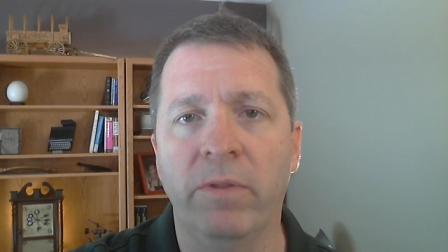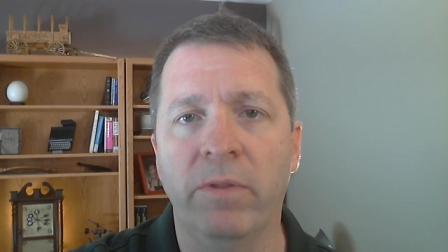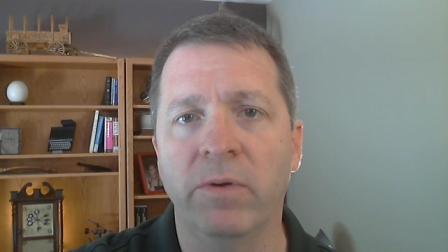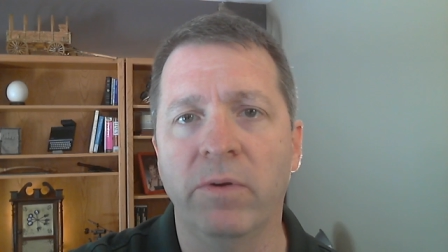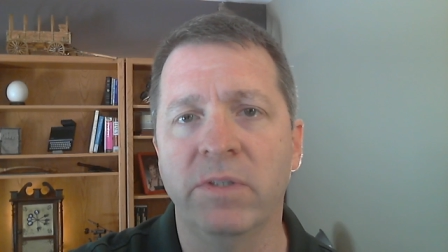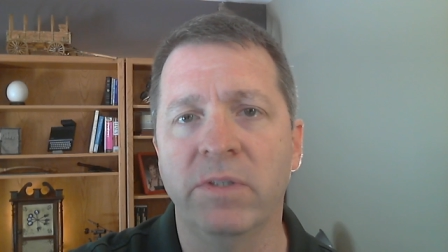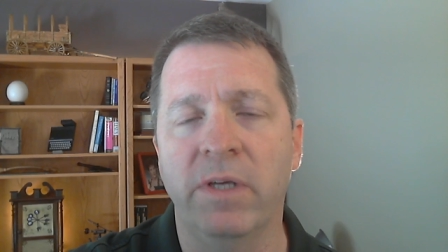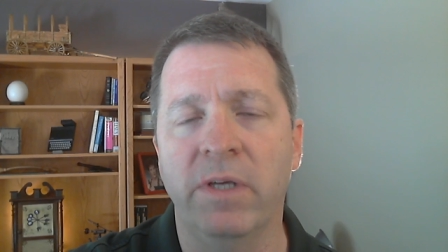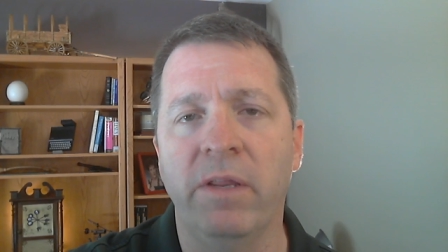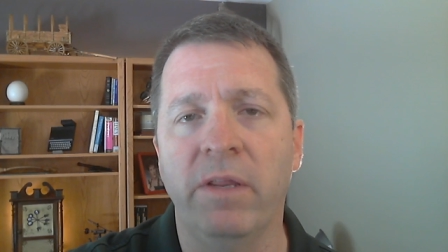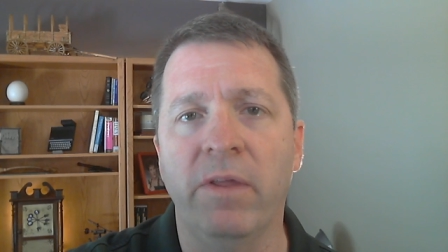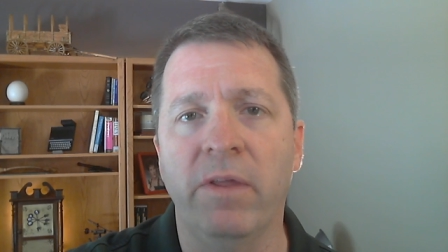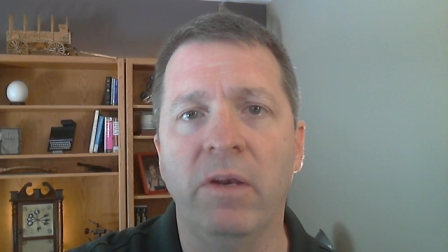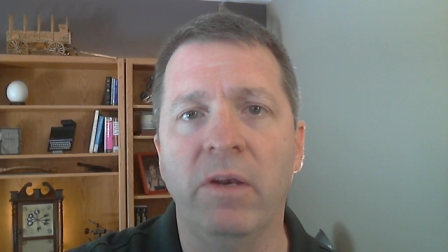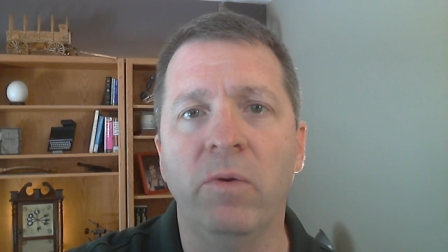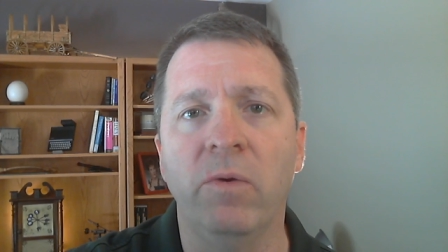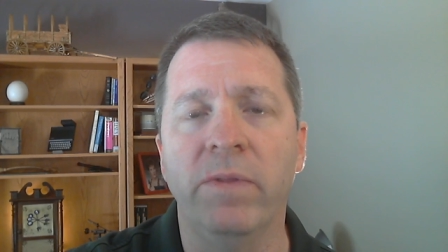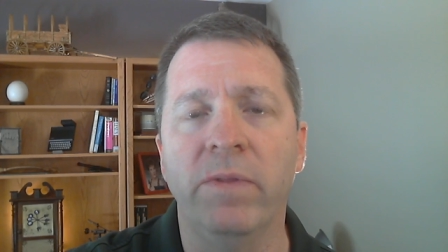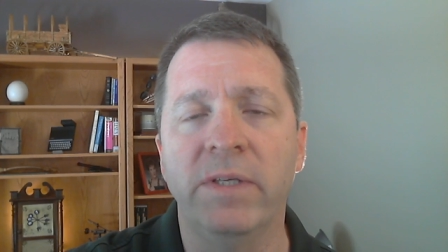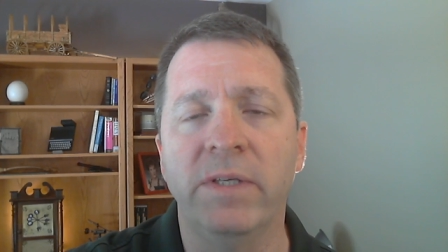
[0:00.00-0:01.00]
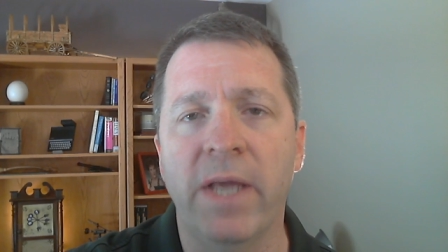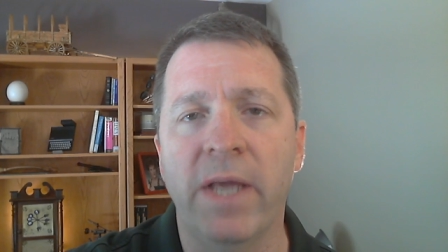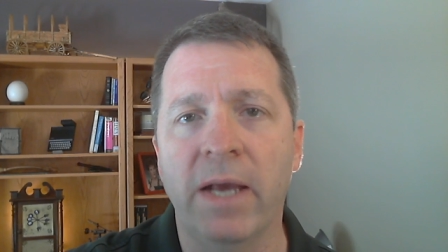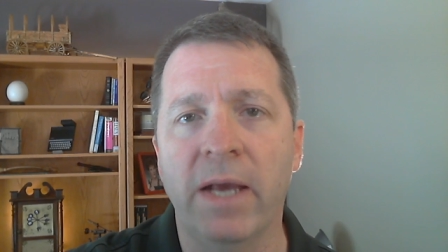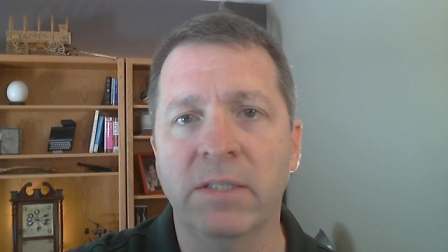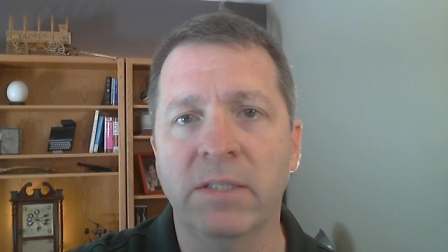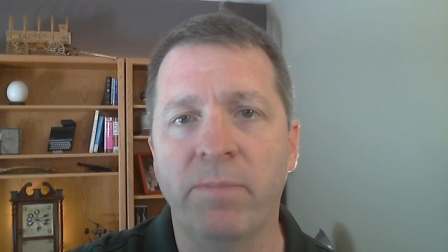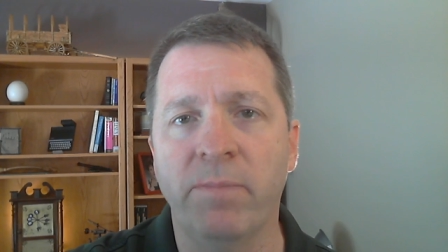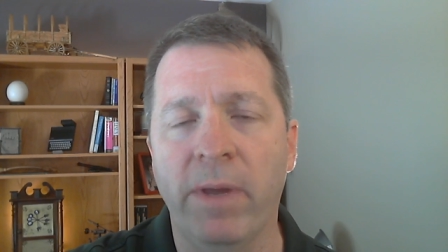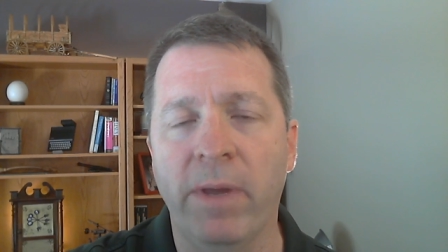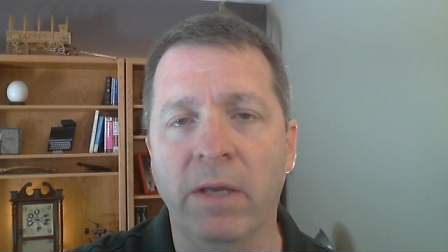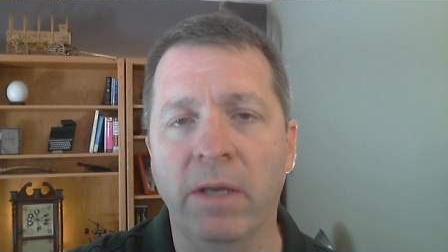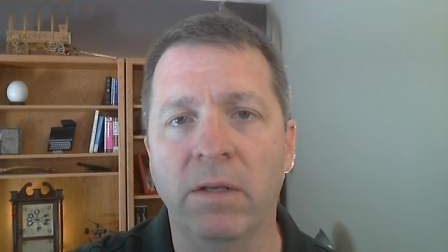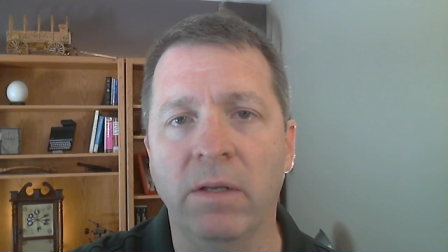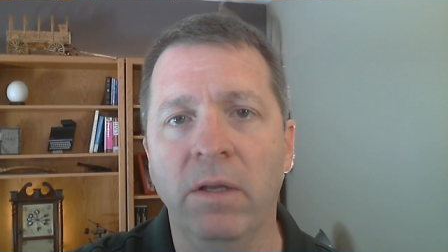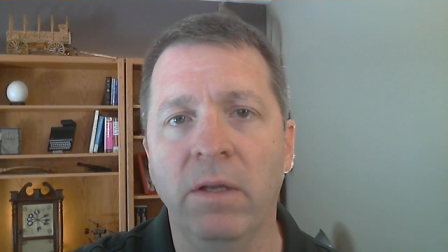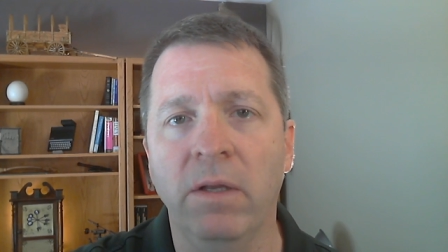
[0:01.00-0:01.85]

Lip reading: There isn't anything new in the task panel,